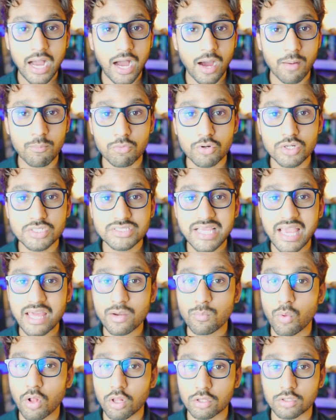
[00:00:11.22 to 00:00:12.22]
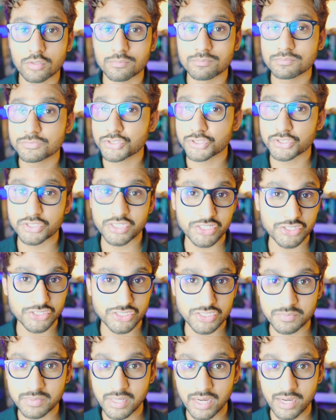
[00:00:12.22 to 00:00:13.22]
I'm Riz and welcome to the
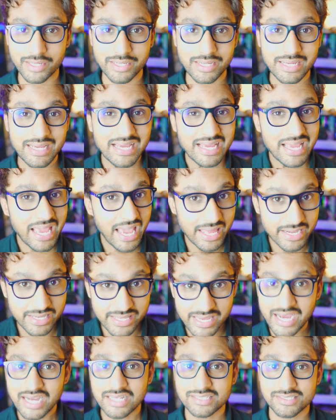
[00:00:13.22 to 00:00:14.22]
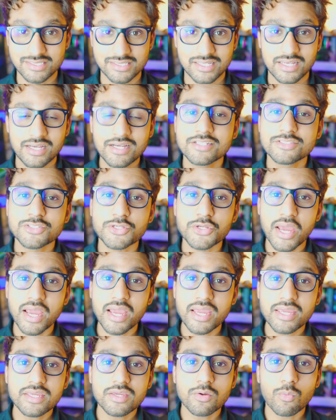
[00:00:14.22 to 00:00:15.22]
YouTube Guide. And yes,
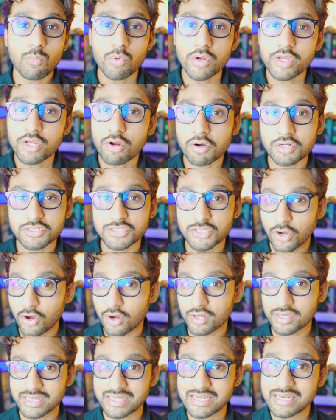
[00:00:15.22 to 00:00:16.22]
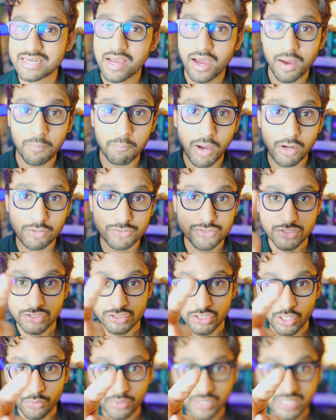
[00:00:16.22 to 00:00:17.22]
today we are talking about
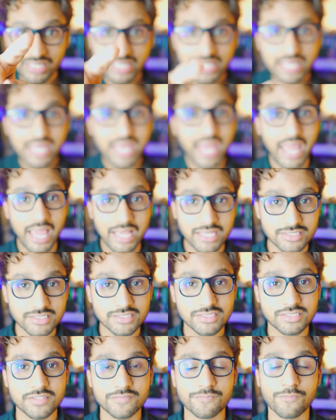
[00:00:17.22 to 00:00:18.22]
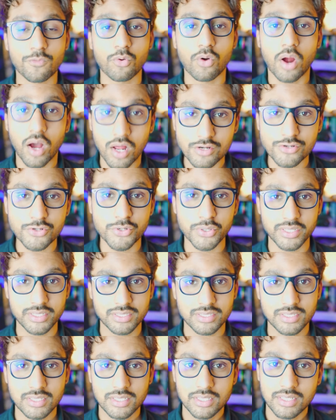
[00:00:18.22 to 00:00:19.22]
Sony A6400.
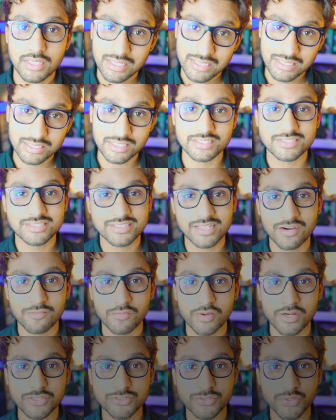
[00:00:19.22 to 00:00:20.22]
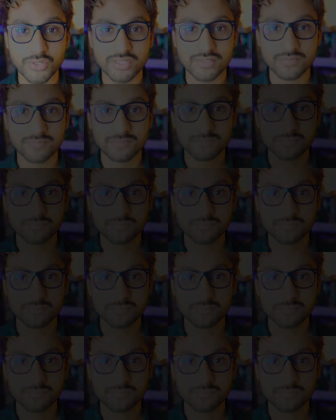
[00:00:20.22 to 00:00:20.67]
Let's start right into it.